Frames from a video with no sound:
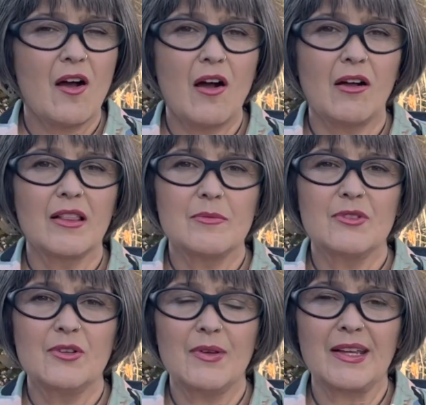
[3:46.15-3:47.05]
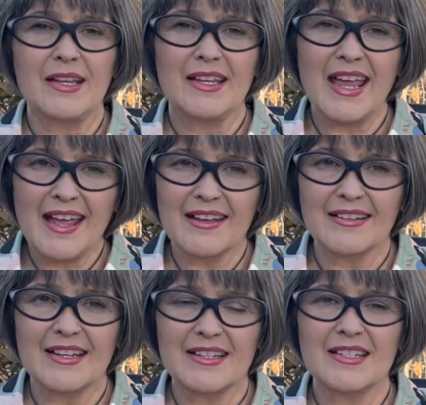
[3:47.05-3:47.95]
all I'm doing again
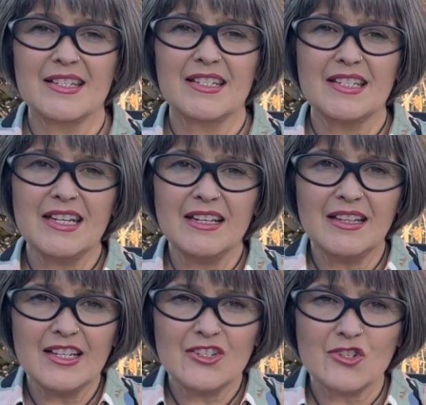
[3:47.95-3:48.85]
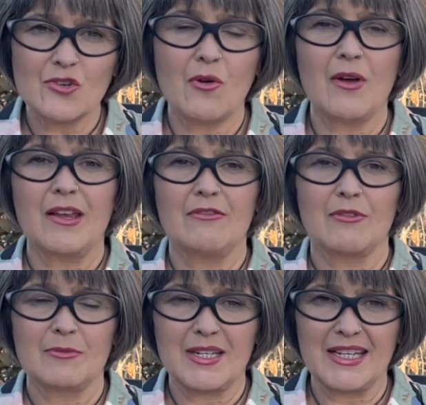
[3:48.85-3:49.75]
is stealing joy
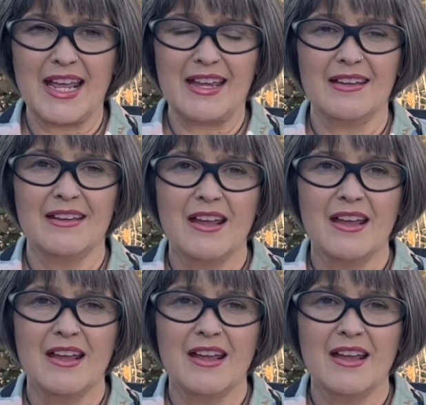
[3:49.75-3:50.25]
from today.